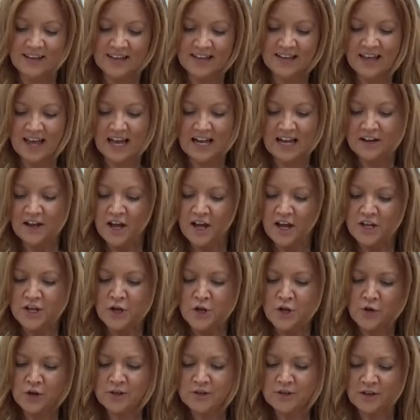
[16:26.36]
Again,
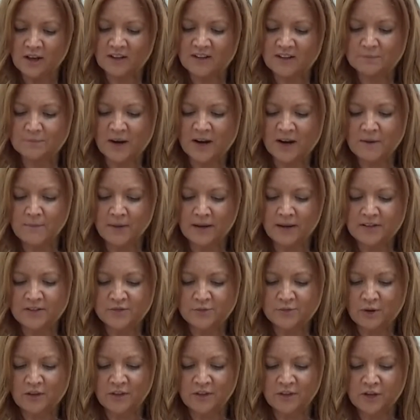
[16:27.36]
you can
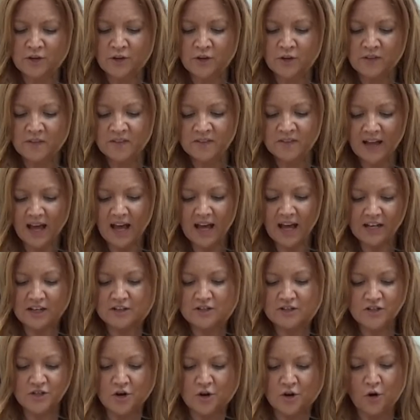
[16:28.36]
experiment whether you use
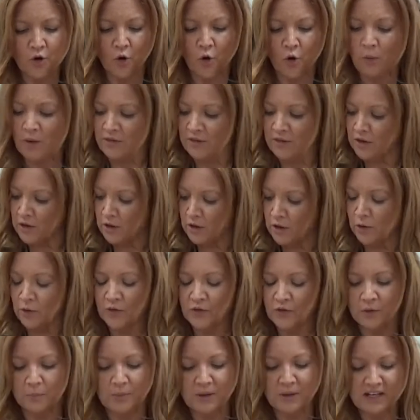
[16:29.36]
sand or whether you
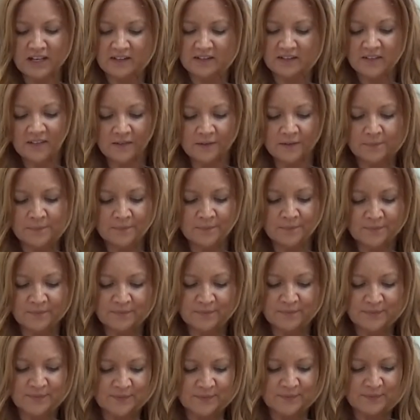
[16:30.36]
use the beads.
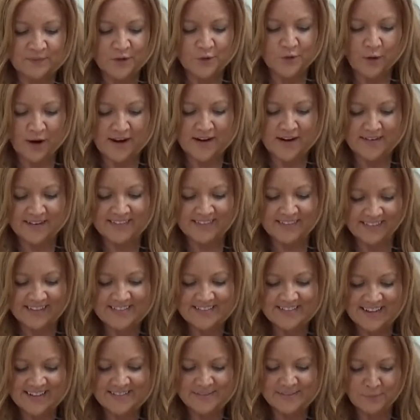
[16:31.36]
It's quite a nice
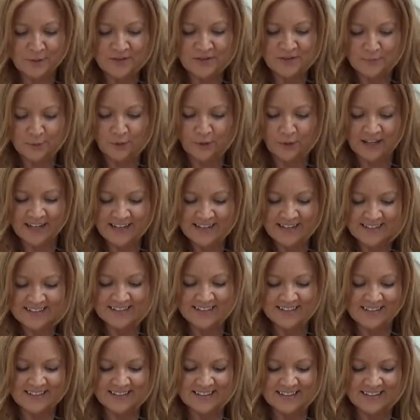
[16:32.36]
idea to put them all in.
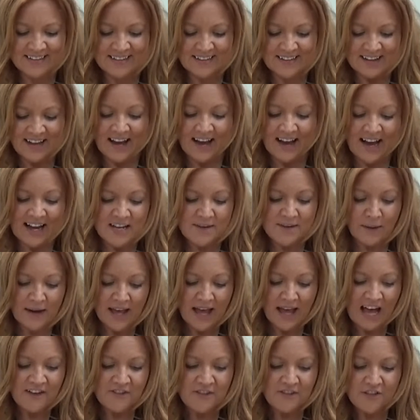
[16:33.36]
And you
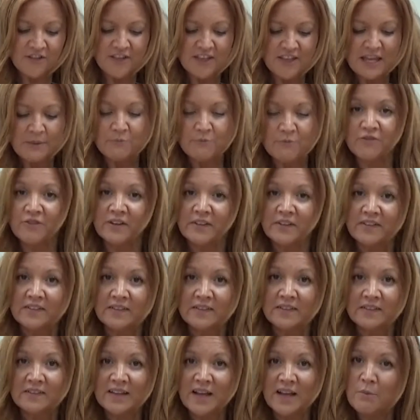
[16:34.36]
might have a theme, for
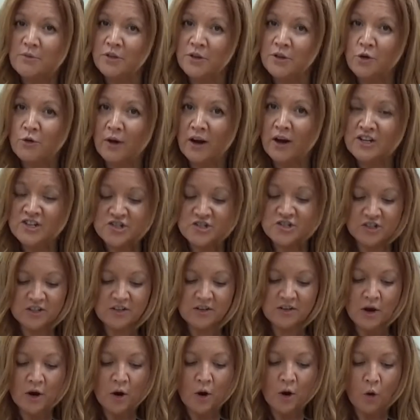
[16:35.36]
instance, then with a
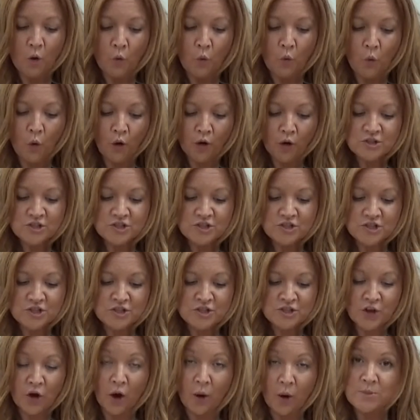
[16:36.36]
question, what
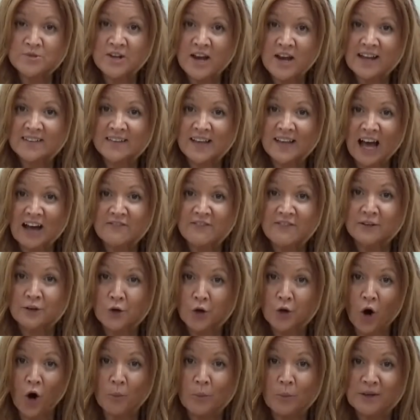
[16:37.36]
do the objects have
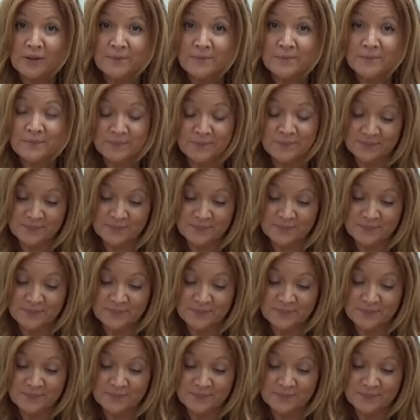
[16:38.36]
in common?